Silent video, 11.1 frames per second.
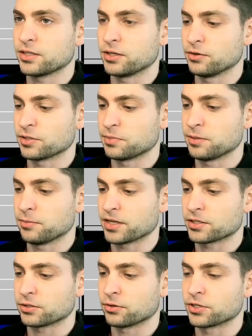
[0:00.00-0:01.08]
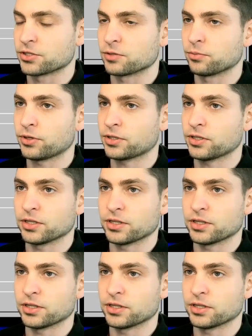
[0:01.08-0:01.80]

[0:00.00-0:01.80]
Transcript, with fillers: U S B mass storage support. It